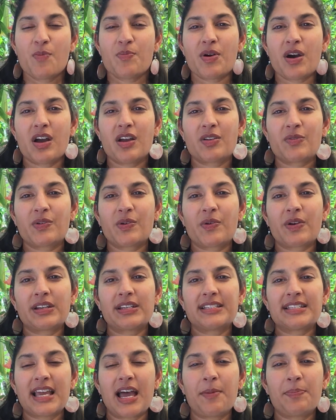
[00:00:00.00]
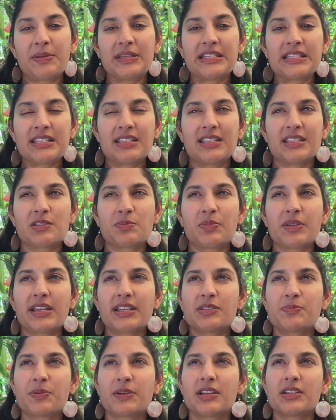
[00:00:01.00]
But we want to tap into this
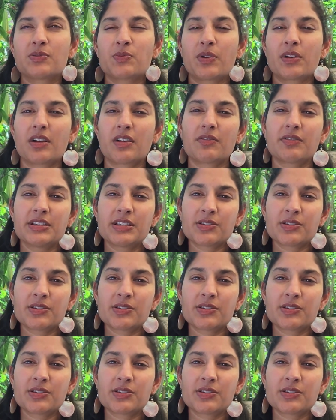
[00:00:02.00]
place because what our